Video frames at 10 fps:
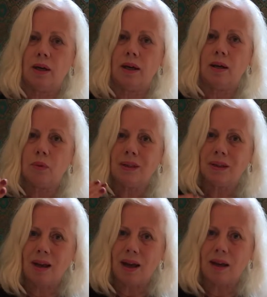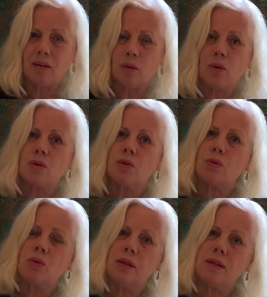And with that, also
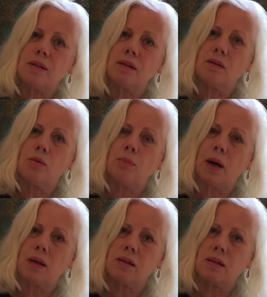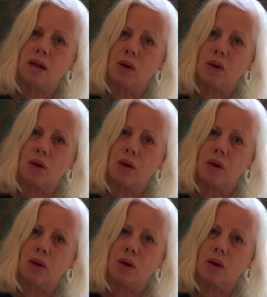to listen to parts in